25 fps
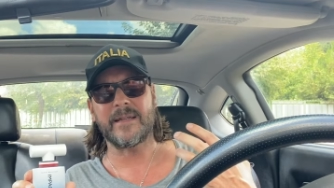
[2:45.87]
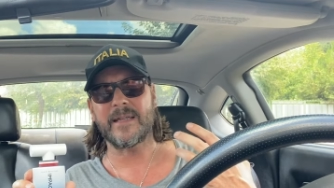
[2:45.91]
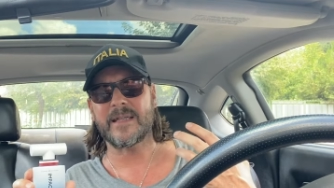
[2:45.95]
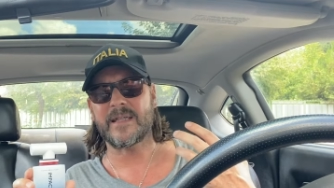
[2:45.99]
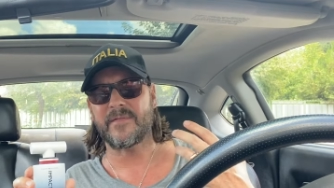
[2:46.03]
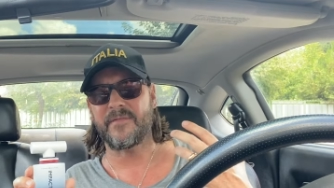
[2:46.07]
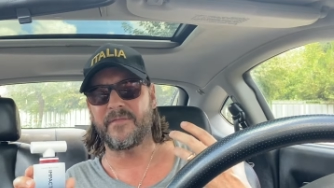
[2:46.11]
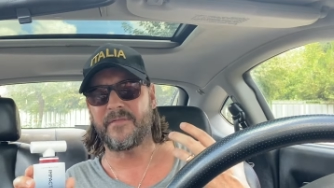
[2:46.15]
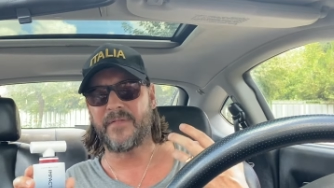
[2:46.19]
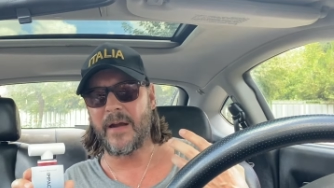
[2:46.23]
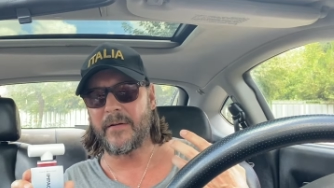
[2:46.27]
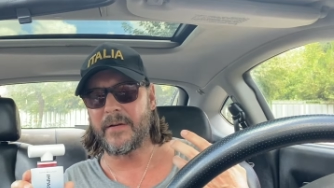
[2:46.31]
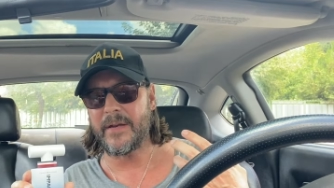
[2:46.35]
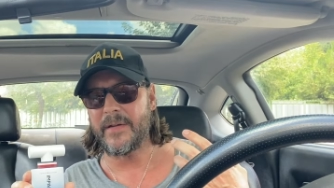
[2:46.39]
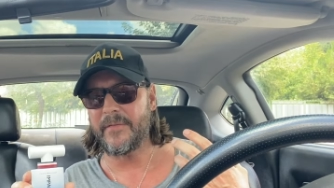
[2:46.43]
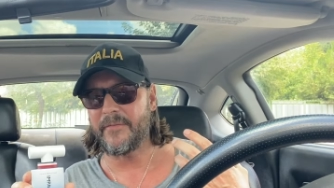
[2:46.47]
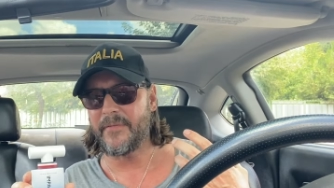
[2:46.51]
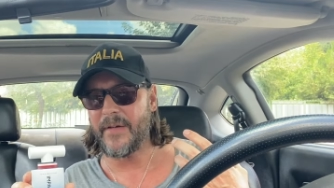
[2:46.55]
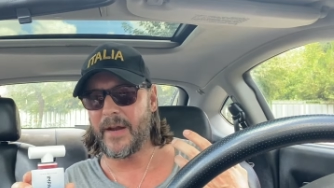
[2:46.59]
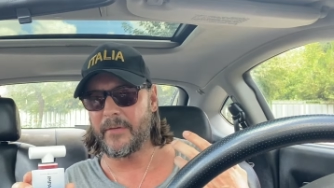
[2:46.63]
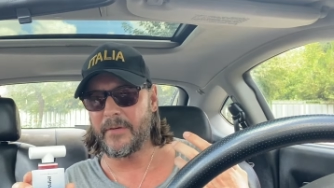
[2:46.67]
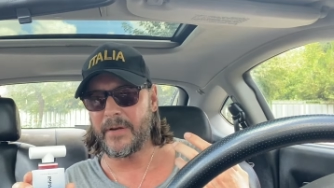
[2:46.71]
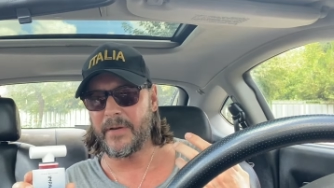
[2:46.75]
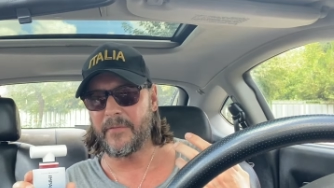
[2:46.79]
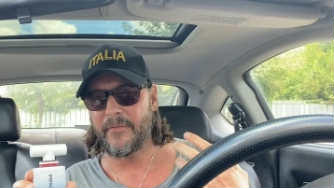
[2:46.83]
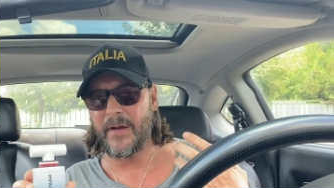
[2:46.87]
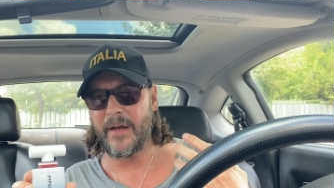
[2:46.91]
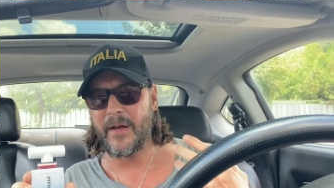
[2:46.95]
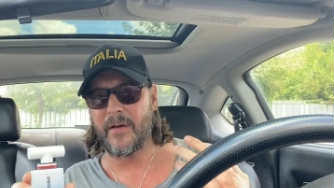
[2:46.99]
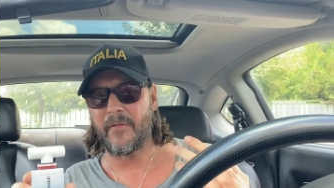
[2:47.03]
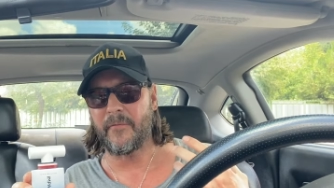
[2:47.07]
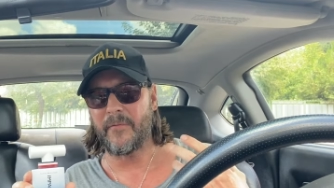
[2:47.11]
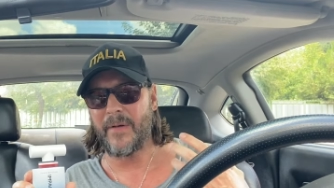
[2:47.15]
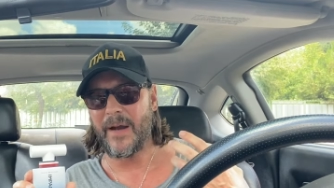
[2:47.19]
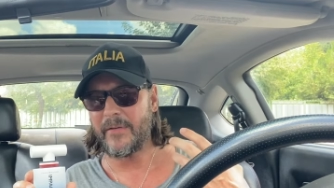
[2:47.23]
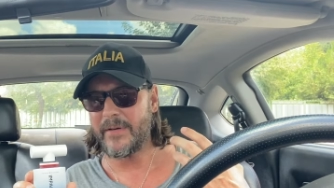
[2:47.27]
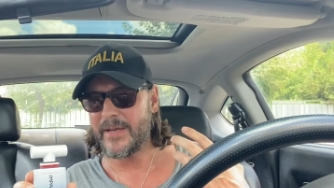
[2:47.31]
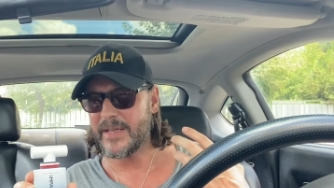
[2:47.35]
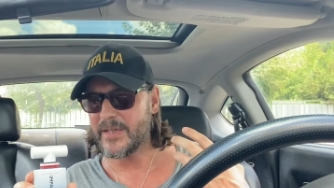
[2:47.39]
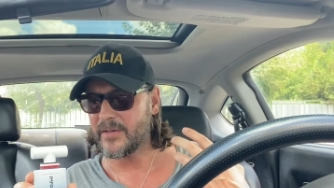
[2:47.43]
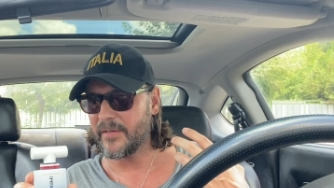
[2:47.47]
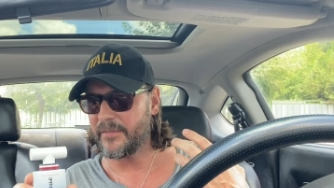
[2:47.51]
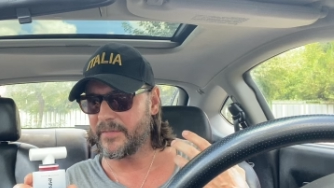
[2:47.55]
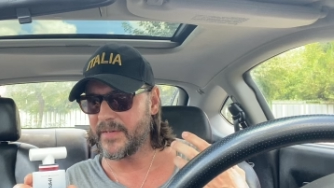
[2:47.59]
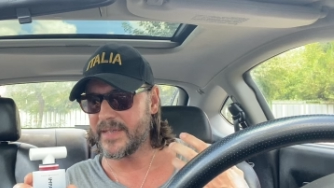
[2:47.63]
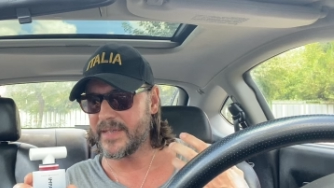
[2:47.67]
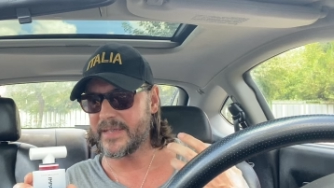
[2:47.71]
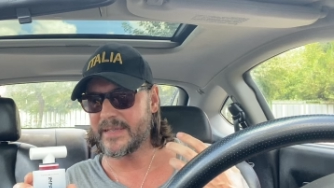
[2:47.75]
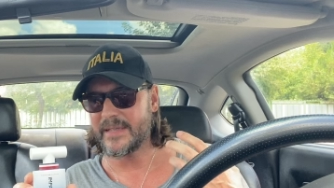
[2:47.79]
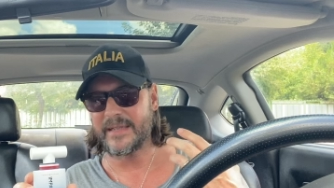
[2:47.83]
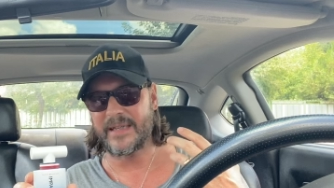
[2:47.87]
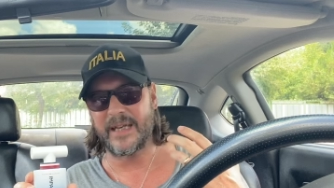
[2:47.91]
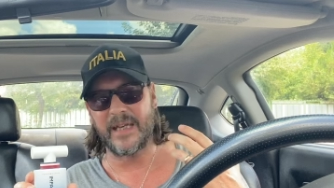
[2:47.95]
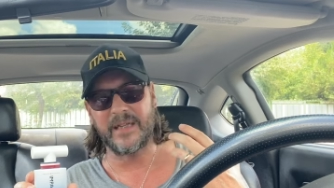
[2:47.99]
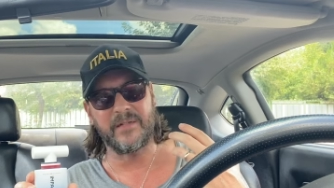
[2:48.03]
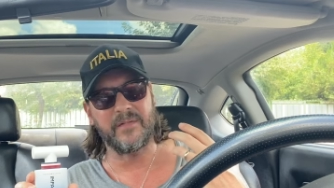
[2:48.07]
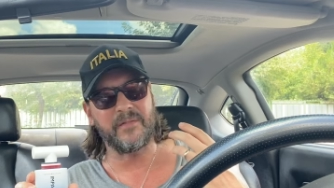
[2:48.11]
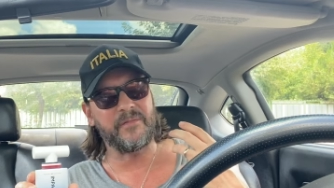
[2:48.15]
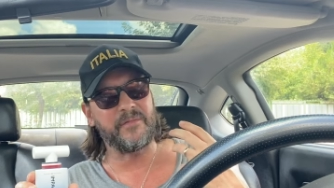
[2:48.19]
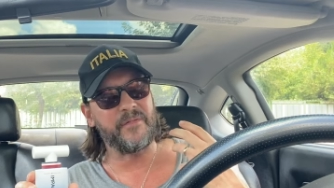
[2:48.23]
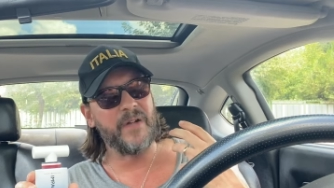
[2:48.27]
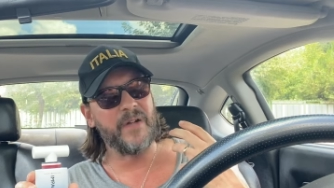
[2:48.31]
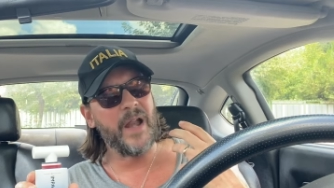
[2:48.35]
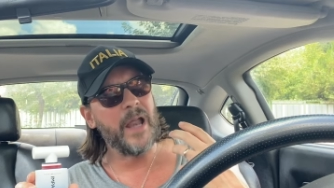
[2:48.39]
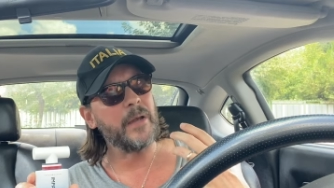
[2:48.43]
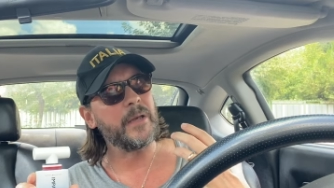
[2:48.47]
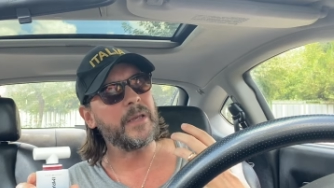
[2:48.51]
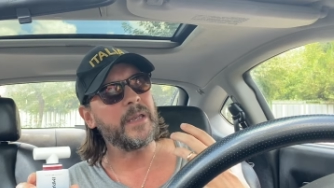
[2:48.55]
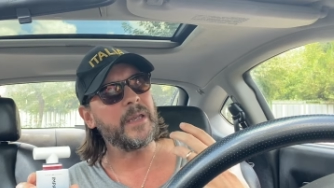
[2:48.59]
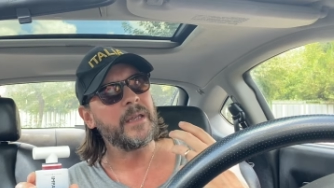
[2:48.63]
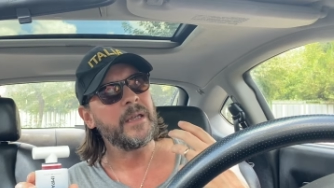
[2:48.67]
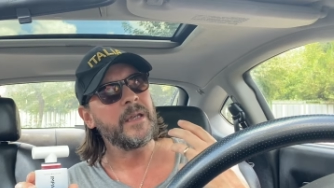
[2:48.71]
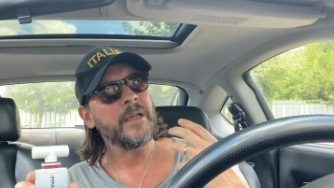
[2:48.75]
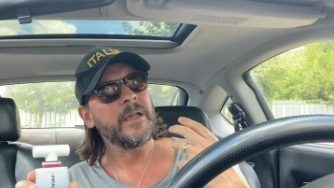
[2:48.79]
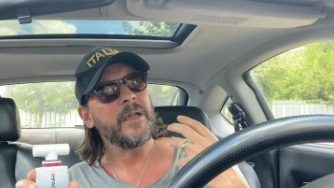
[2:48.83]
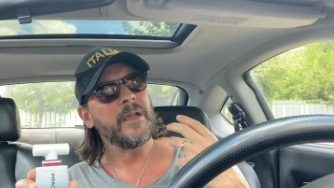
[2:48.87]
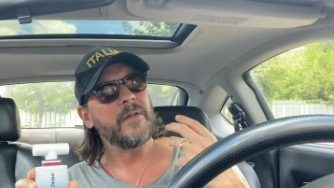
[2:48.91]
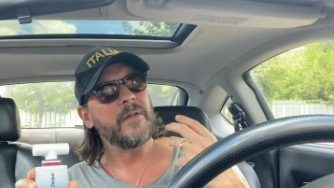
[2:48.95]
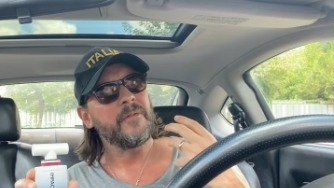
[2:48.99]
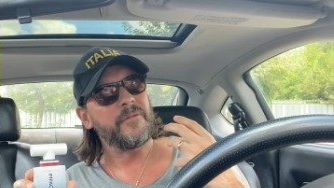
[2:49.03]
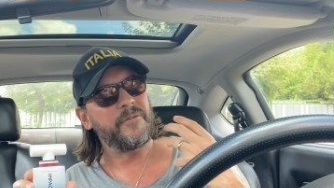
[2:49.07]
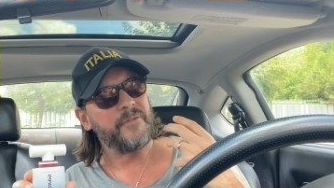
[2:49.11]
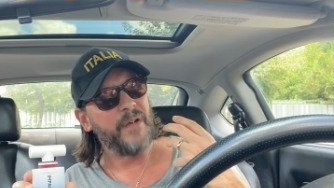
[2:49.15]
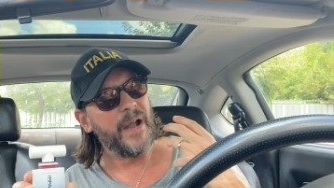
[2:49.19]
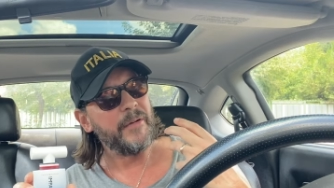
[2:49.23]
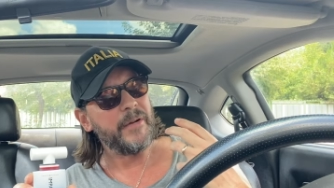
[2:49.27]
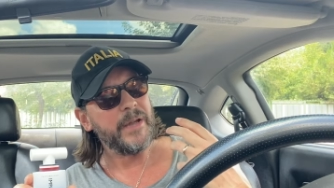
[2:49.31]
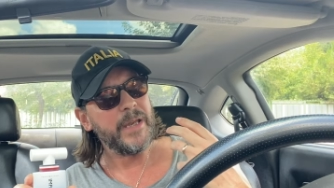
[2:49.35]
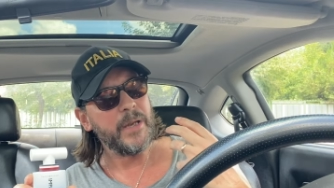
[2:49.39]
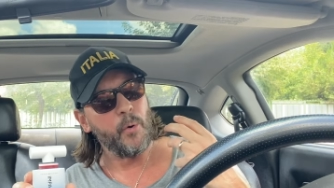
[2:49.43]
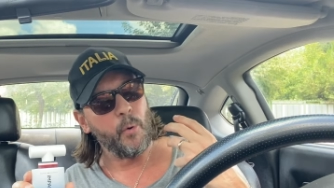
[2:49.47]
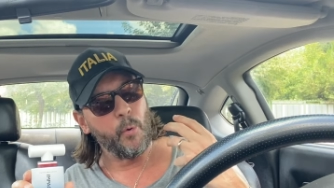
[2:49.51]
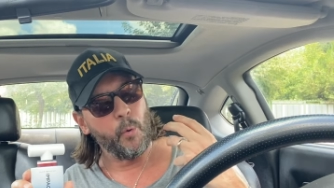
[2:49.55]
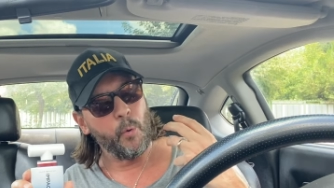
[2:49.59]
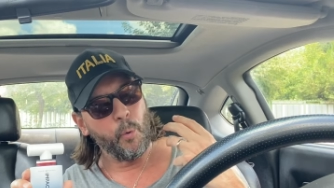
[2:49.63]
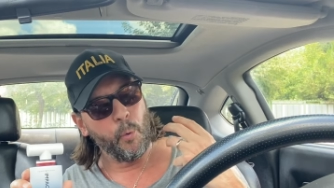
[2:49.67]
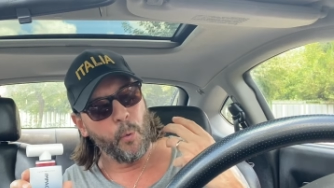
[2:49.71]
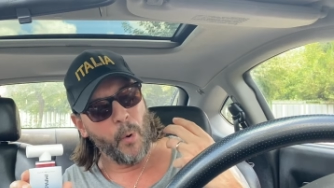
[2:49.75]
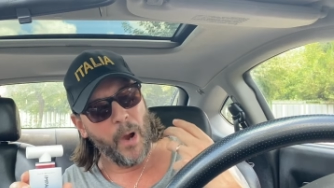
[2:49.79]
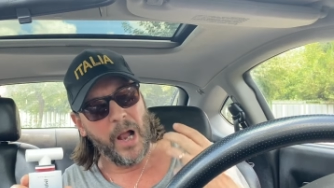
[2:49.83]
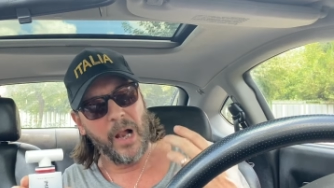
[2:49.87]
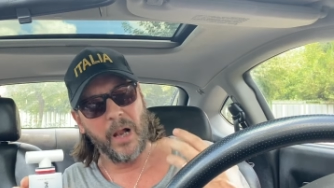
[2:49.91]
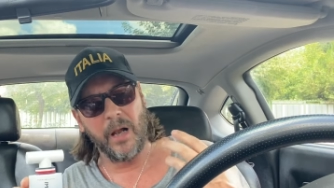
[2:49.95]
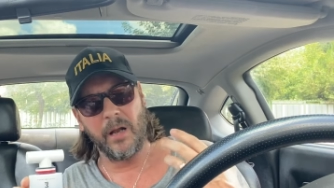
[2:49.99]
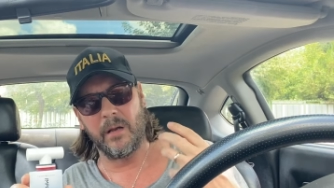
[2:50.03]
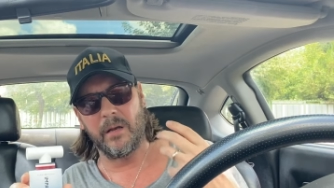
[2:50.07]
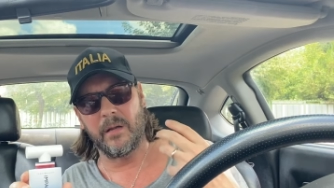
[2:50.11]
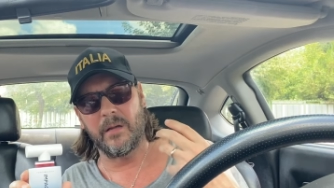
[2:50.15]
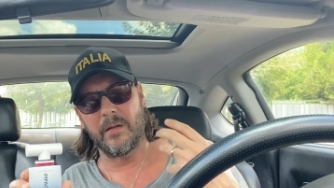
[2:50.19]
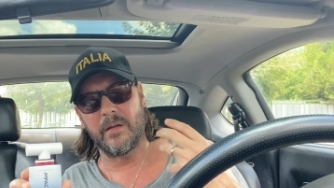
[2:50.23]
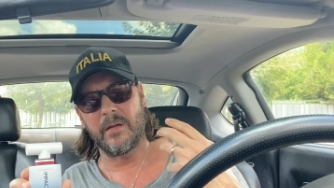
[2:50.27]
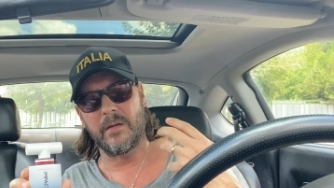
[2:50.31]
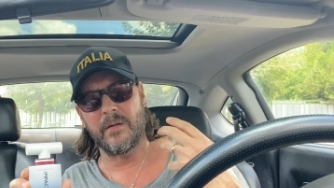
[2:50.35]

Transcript: is very very very sophisticated very very well